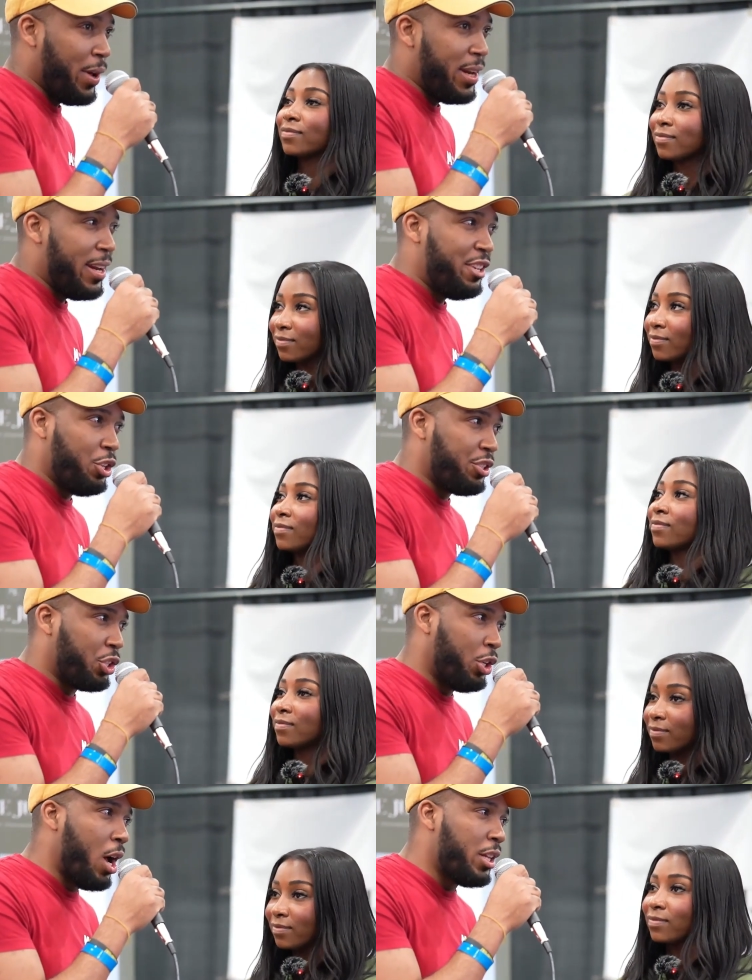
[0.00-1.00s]
Speaker 1: whether they
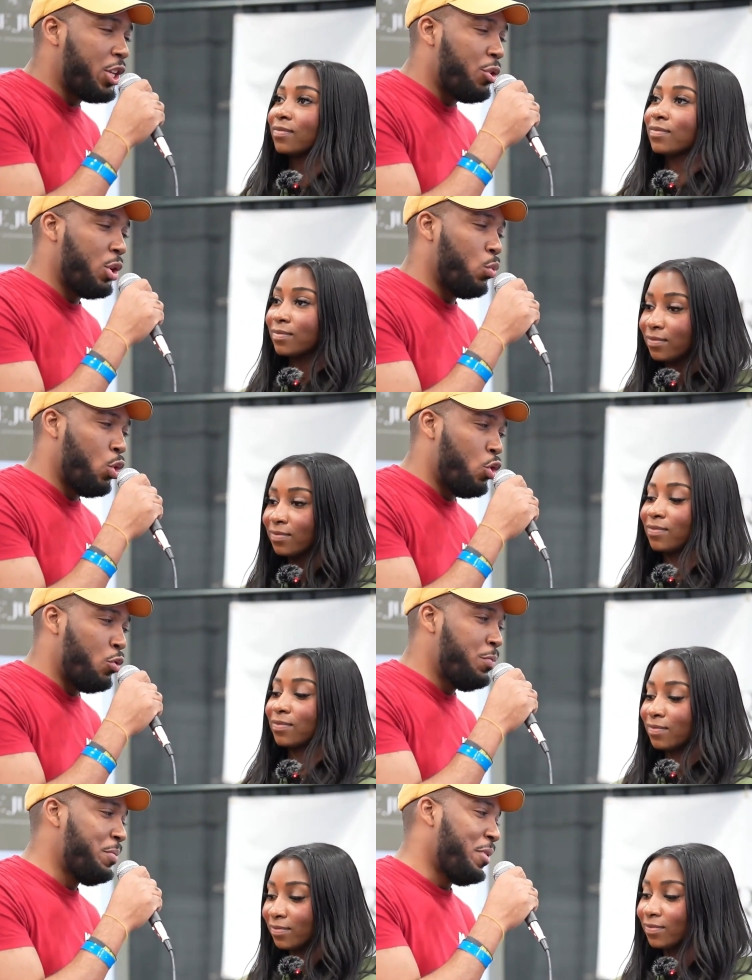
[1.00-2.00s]
just crawled out the
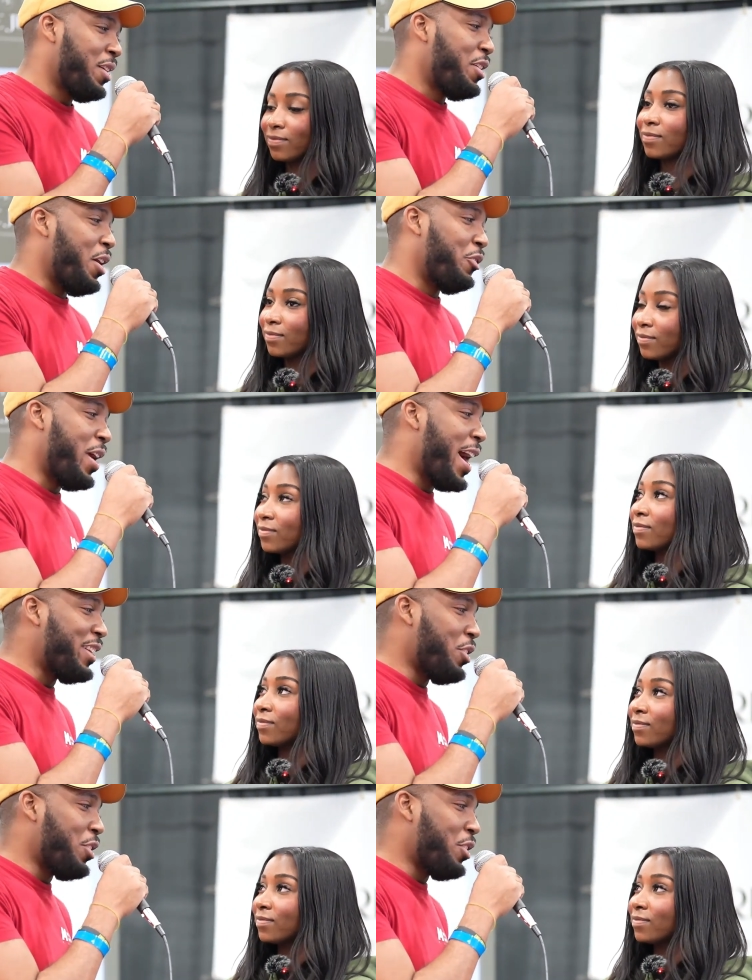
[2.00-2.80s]
womb, right,